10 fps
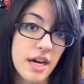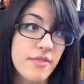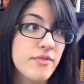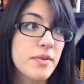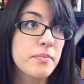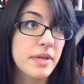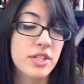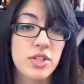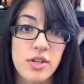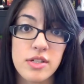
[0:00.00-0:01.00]
time from
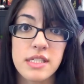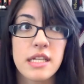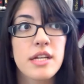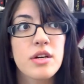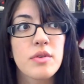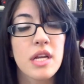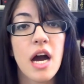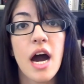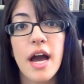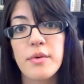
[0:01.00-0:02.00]
pictures, and I know what
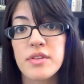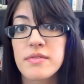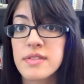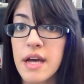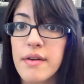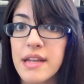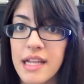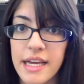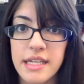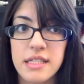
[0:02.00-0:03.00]
I would have
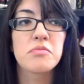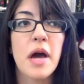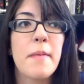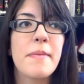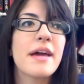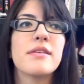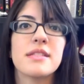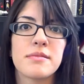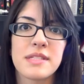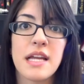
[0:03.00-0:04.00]
sounded like, and my
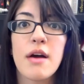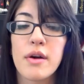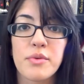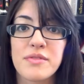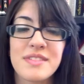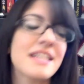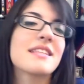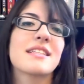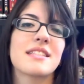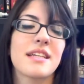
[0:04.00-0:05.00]
mannerisms and how I would have
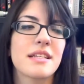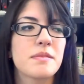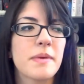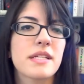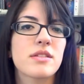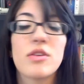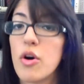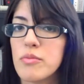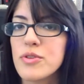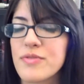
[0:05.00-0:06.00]
said these things based on
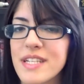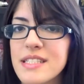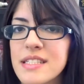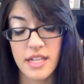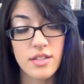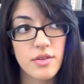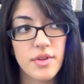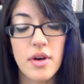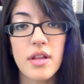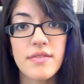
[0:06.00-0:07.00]
home movies, and so
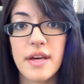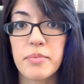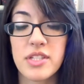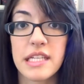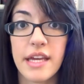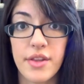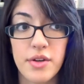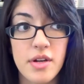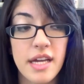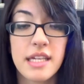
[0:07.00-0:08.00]
with all of that put
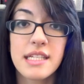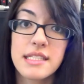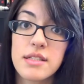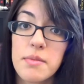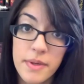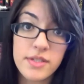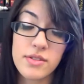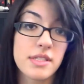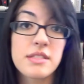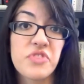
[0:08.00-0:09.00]
together, I can easily
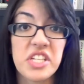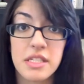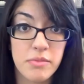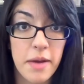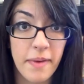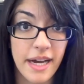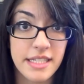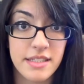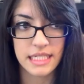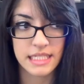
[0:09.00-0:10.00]
picture this event in my
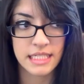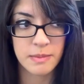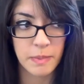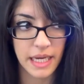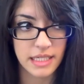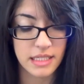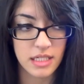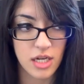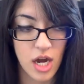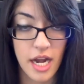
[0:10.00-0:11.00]
mind,
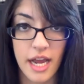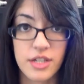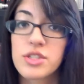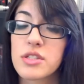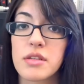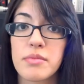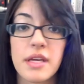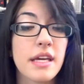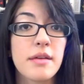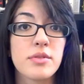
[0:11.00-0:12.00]
despite not actually
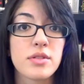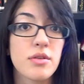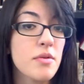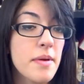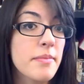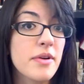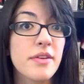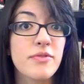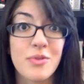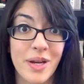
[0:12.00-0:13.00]
being able to remember
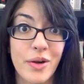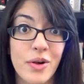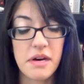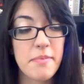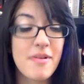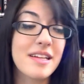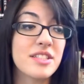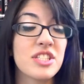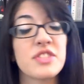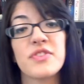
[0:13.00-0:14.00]
it for real. My brain
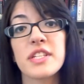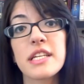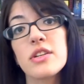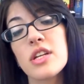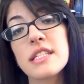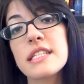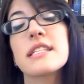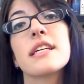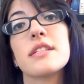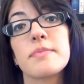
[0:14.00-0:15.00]
just filling in all the
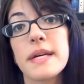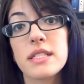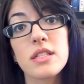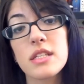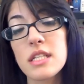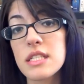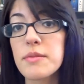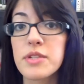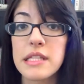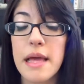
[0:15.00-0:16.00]
details based on the
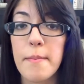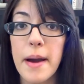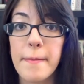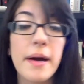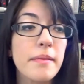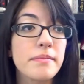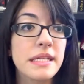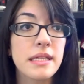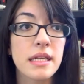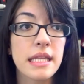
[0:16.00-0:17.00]
assumption that my mom
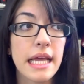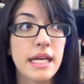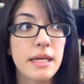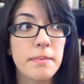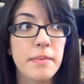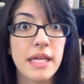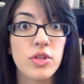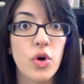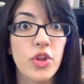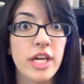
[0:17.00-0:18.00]
didn't, like,
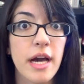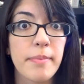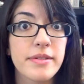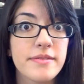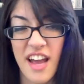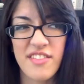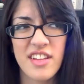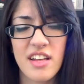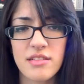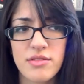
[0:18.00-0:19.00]
make the whole thing up. I have a
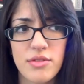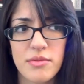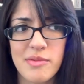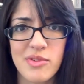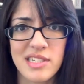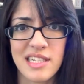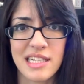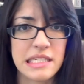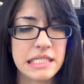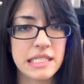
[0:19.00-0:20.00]
lot of pseudo-memories
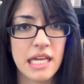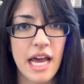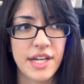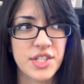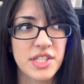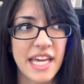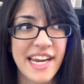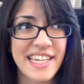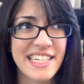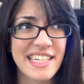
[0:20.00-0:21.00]
like this, actually,
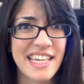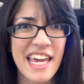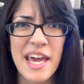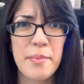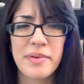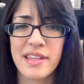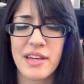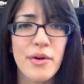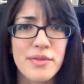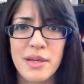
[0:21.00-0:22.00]
and I can't be
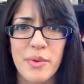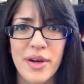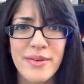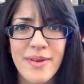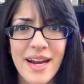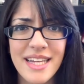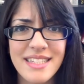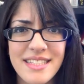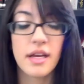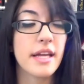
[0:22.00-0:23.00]
the only one,
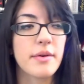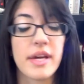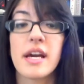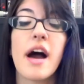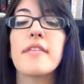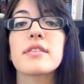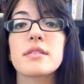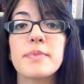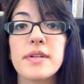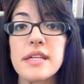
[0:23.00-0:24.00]
right? Anyway, I've
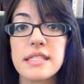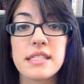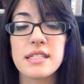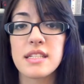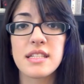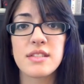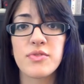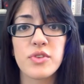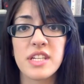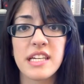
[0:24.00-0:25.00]
experienced things like this
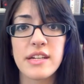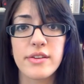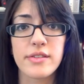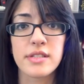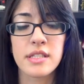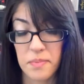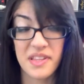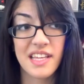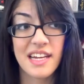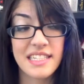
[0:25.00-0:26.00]
for years,
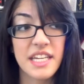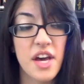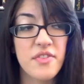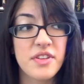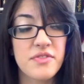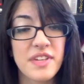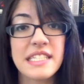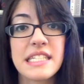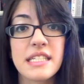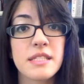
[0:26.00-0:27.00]
but the idea of
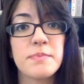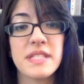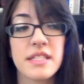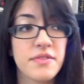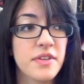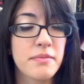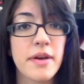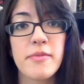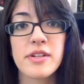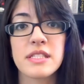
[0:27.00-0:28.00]
inventing specific
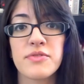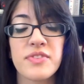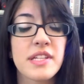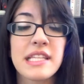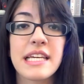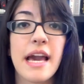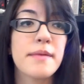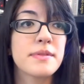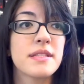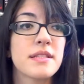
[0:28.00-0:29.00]
memories to fill in the
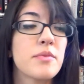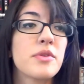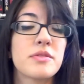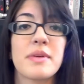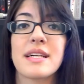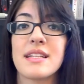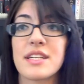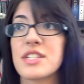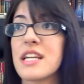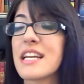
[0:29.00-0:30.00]
gaps in someone's
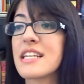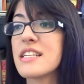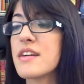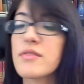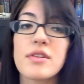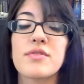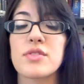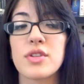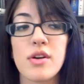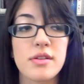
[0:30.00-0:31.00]
recollection had never
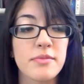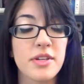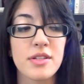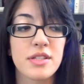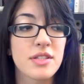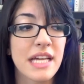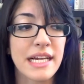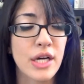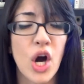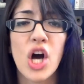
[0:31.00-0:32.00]
even occurred to me until,
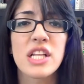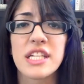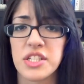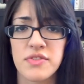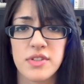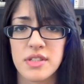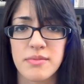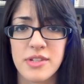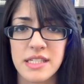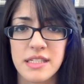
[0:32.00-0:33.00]
like, college for
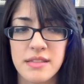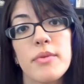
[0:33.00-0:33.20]
some reason.